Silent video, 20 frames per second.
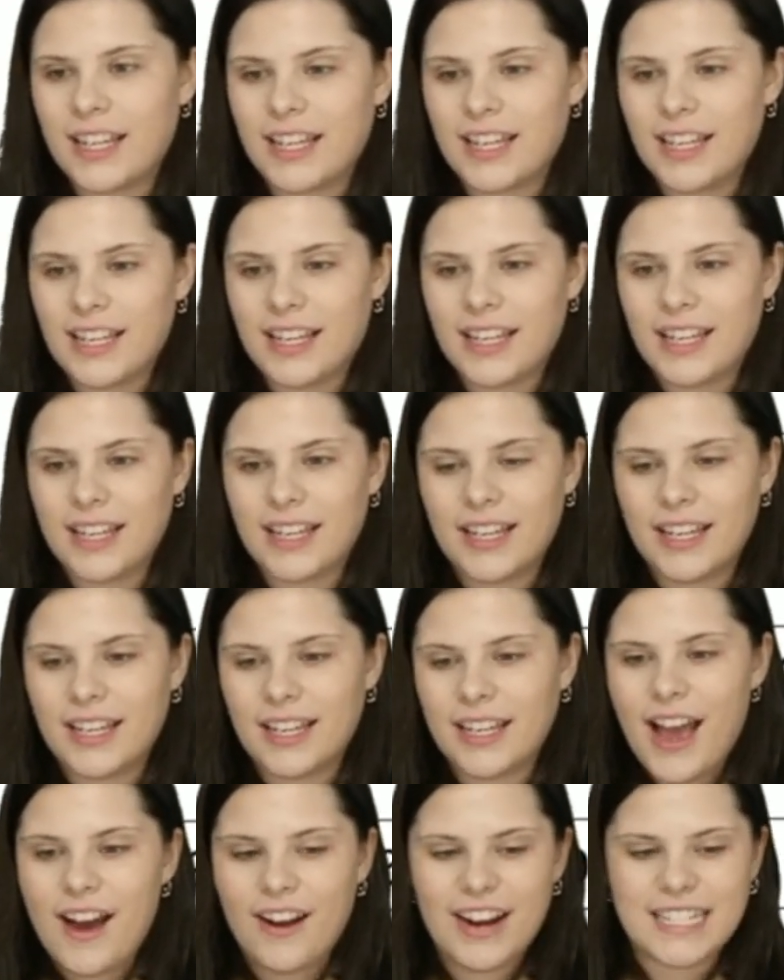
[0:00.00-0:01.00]
And it
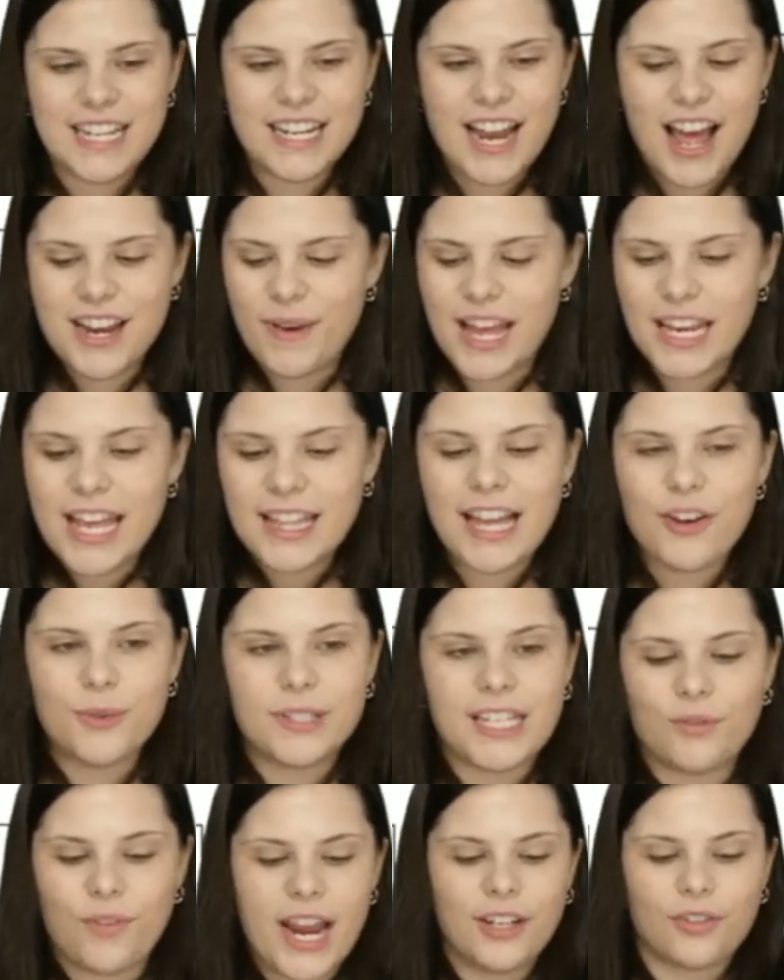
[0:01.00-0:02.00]
uses
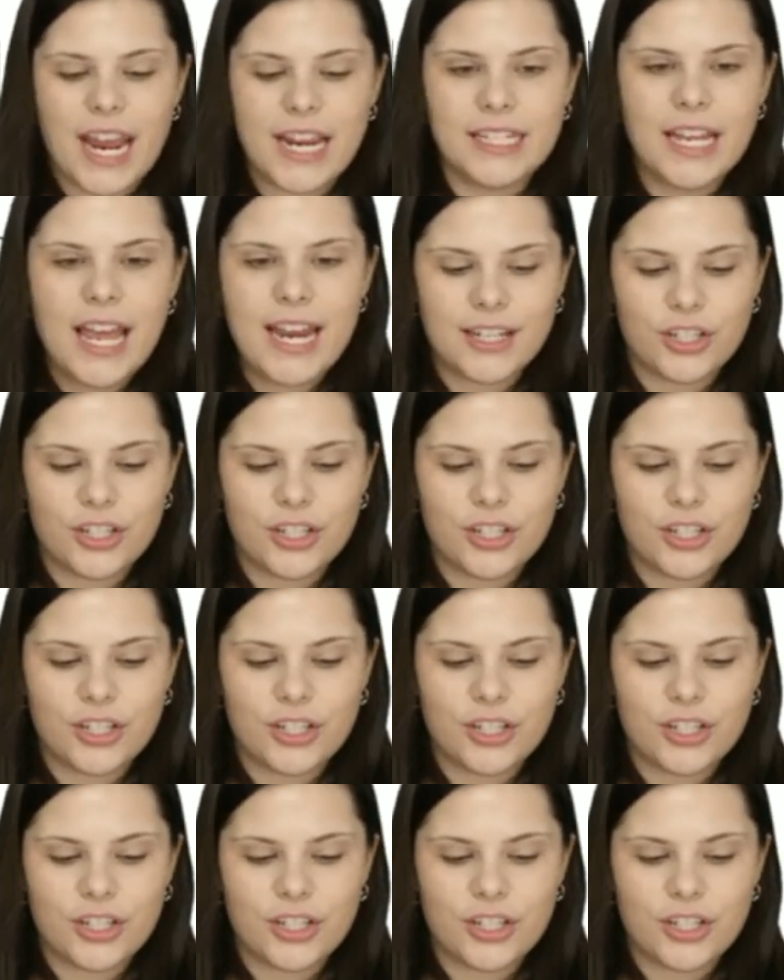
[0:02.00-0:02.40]
this example